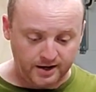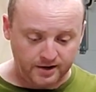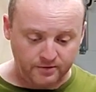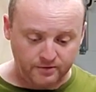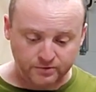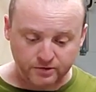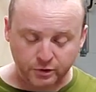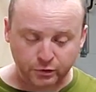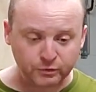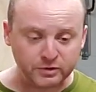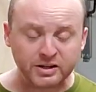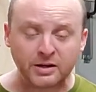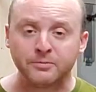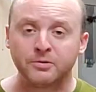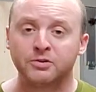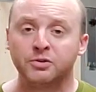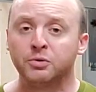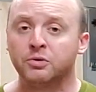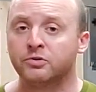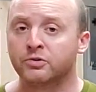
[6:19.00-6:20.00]
The
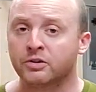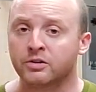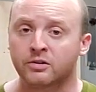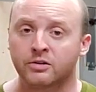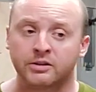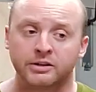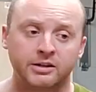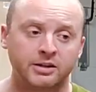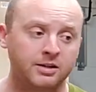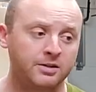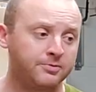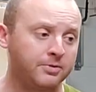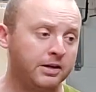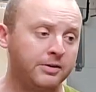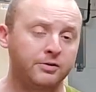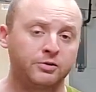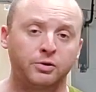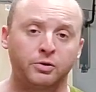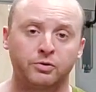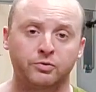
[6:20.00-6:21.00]
3 times I tow a trailer a
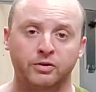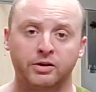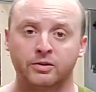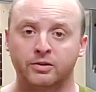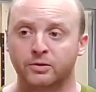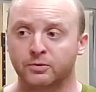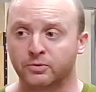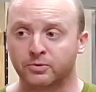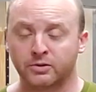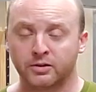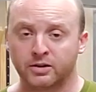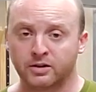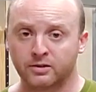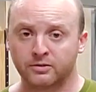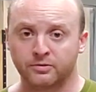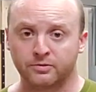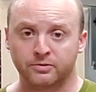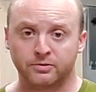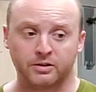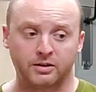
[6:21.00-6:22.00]
year, if I ever tow a trailer with
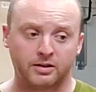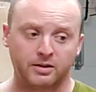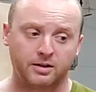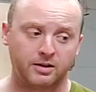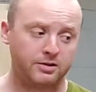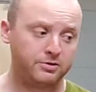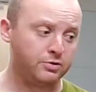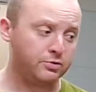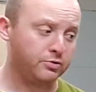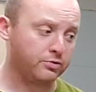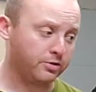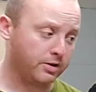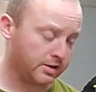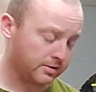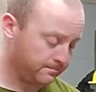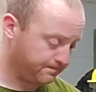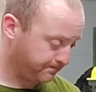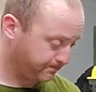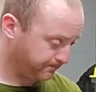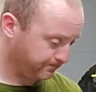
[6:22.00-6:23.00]
the new
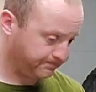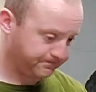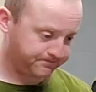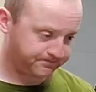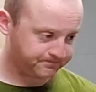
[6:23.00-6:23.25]
truck,